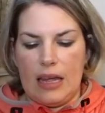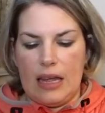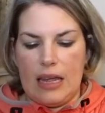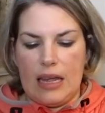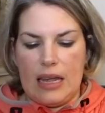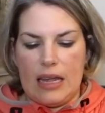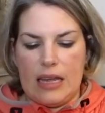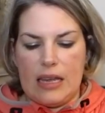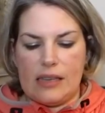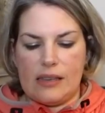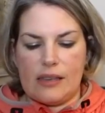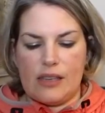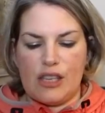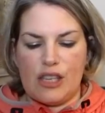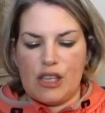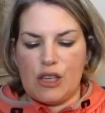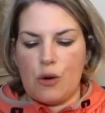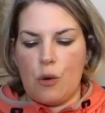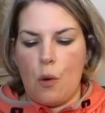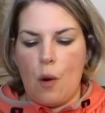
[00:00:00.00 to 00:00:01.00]
a
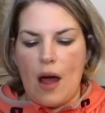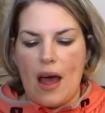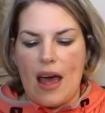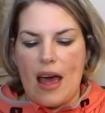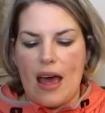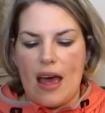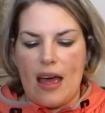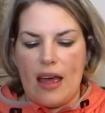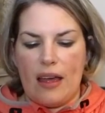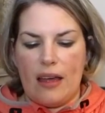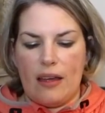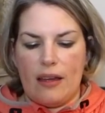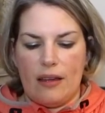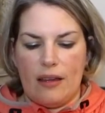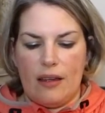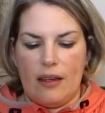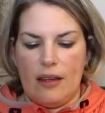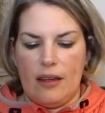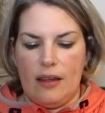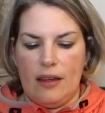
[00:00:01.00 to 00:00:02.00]
square,
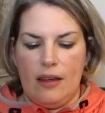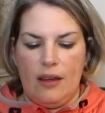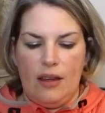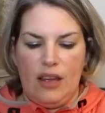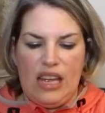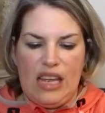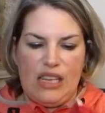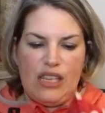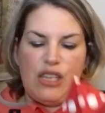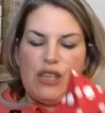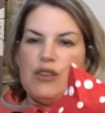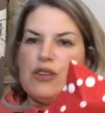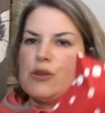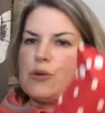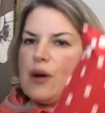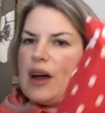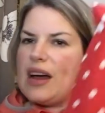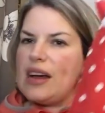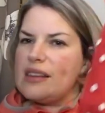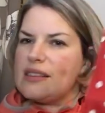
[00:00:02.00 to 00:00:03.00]
two
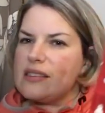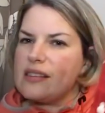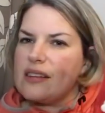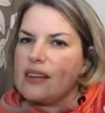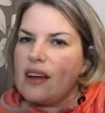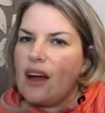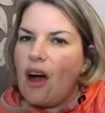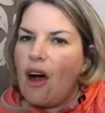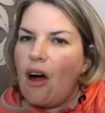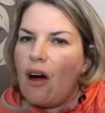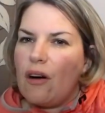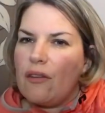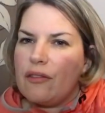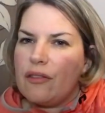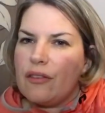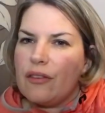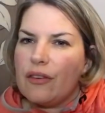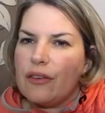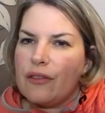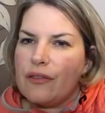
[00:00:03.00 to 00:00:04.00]
squares of
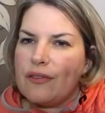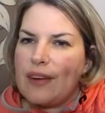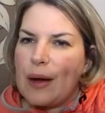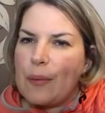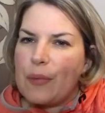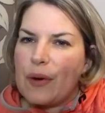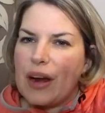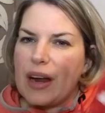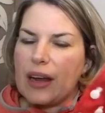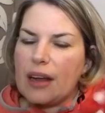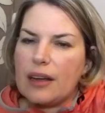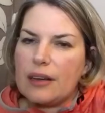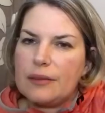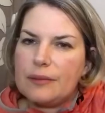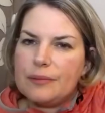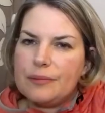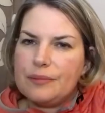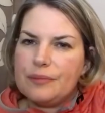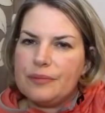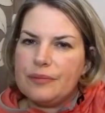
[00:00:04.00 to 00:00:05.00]
fabric,
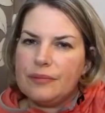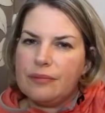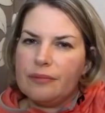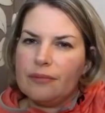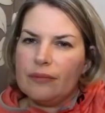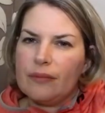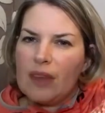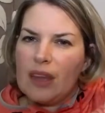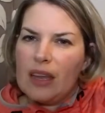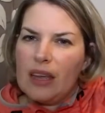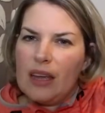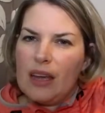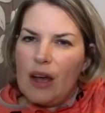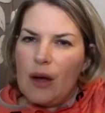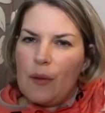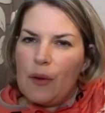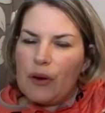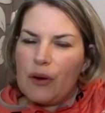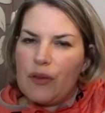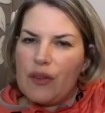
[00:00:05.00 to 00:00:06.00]

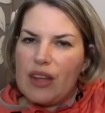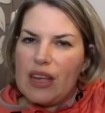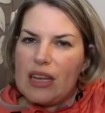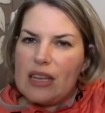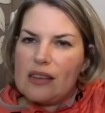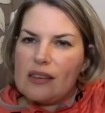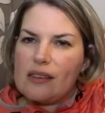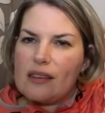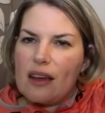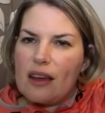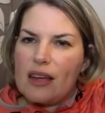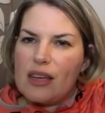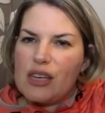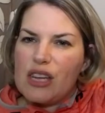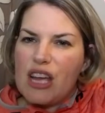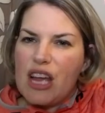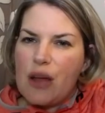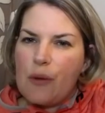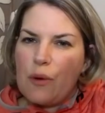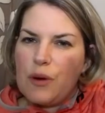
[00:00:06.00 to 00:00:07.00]
one on the inside,
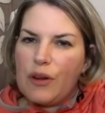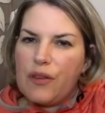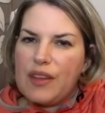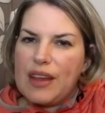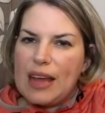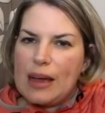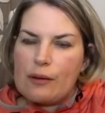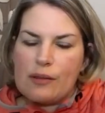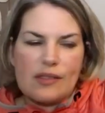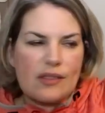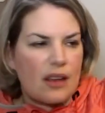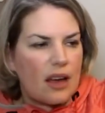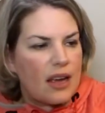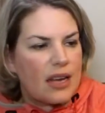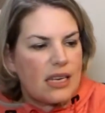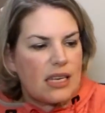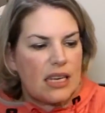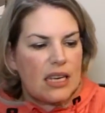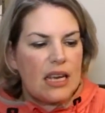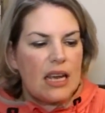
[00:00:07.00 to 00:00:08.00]
one on the
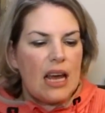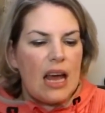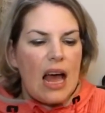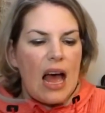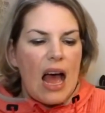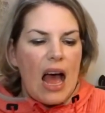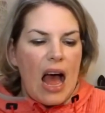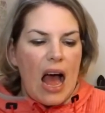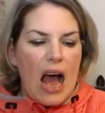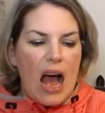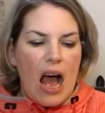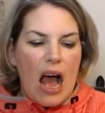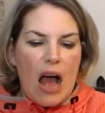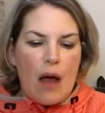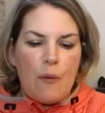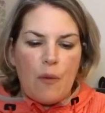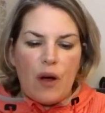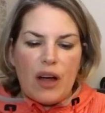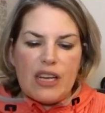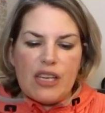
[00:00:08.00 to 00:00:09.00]
outside. And
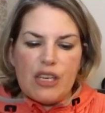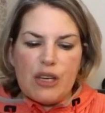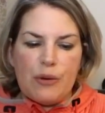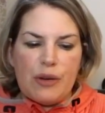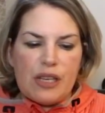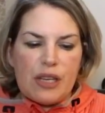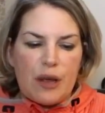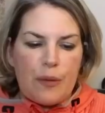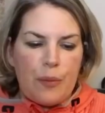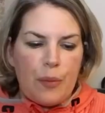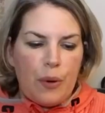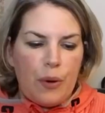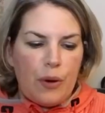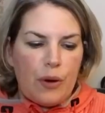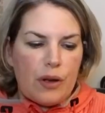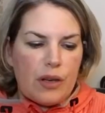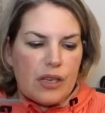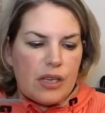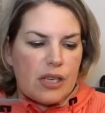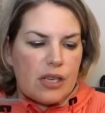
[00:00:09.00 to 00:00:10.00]
what I do is I
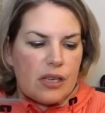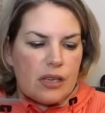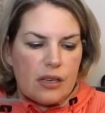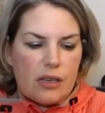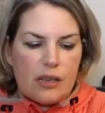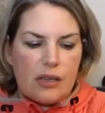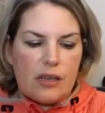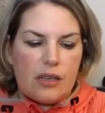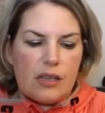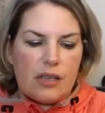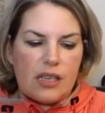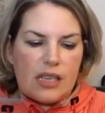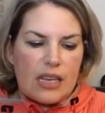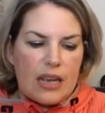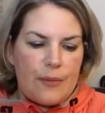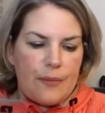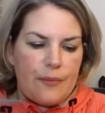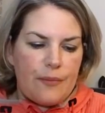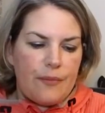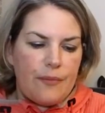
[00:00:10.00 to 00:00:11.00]
put
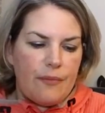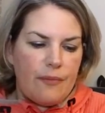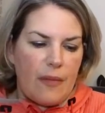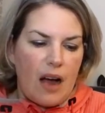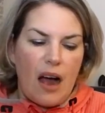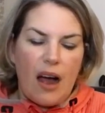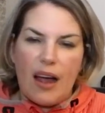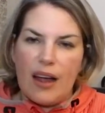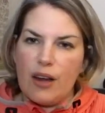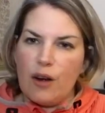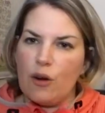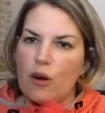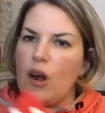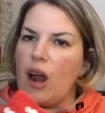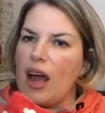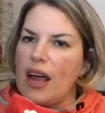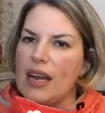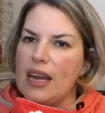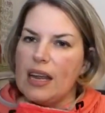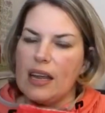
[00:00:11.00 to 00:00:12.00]
some iron-on
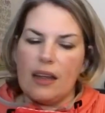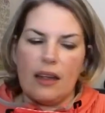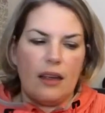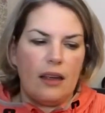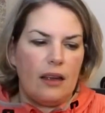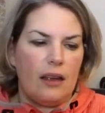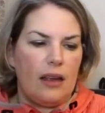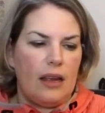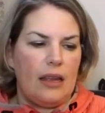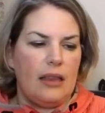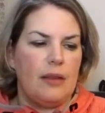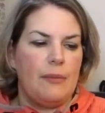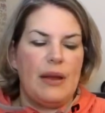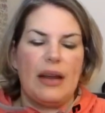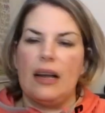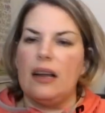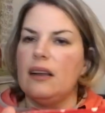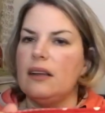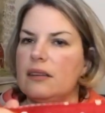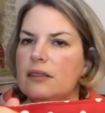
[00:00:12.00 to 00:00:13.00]
lining in the
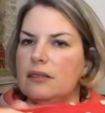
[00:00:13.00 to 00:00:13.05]
middle